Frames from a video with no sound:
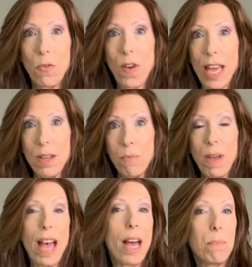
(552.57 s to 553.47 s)
VAMP
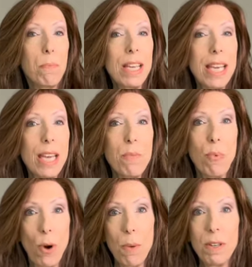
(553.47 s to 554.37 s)
at
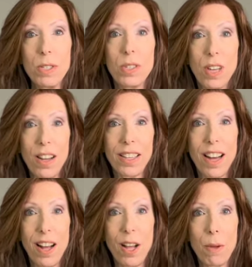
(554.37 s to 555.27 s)

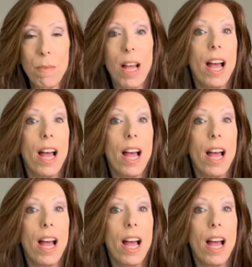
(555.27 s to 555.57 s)
pinkeepromise.com.